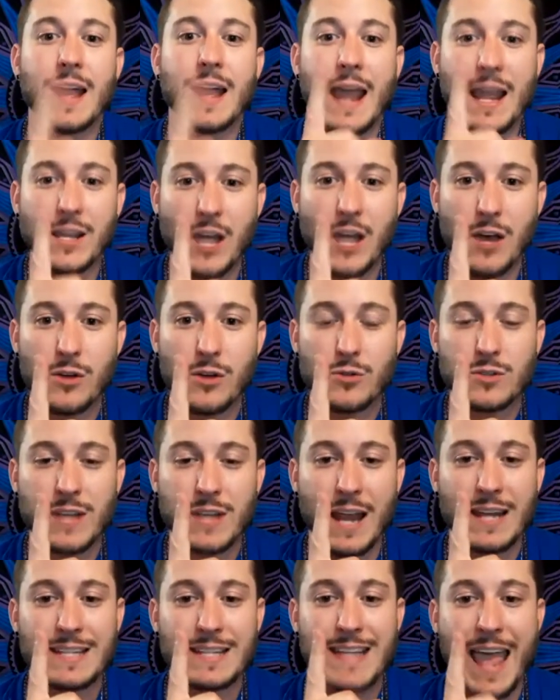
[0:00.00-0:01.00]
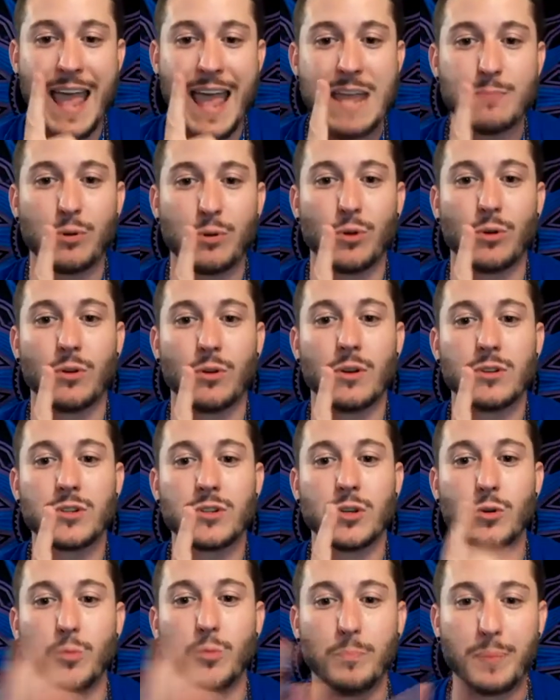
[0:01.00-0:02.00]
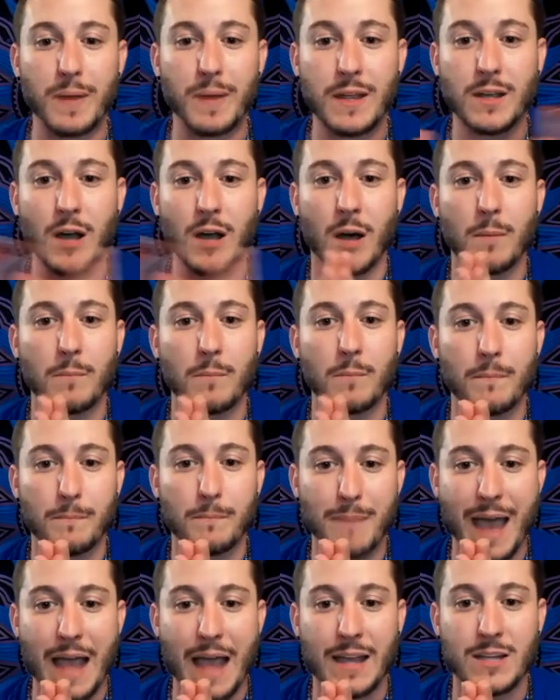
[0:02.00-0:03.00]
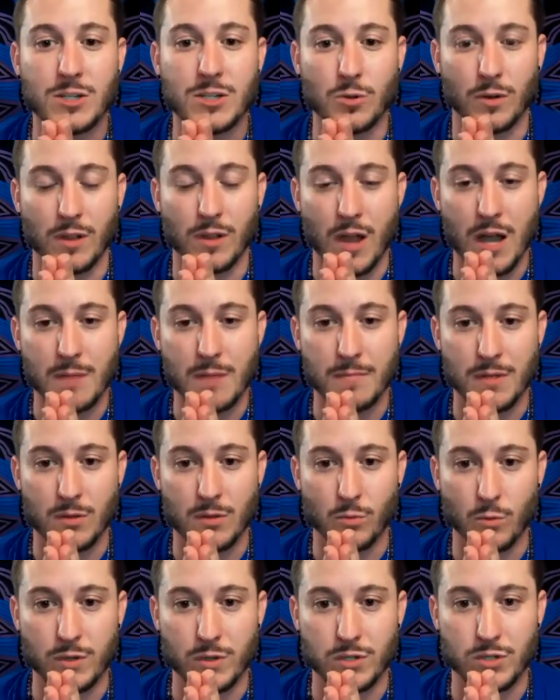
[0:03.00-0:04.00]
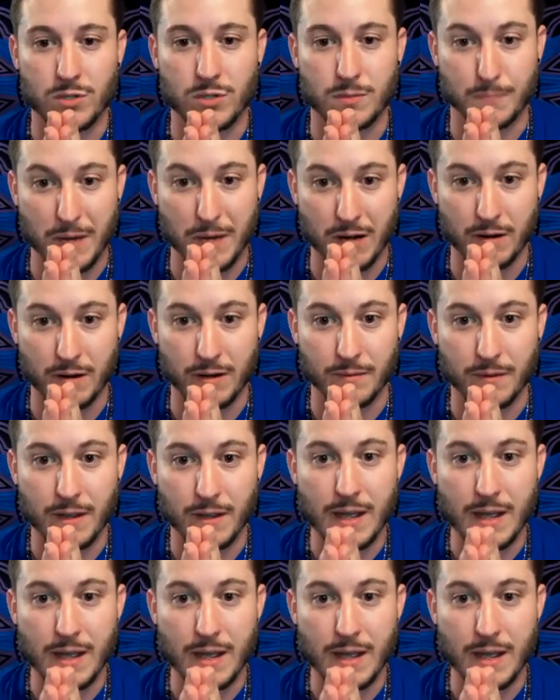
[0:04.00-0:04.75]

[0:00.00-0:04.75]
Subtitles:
it goes and is able to become back into alignment with spirit.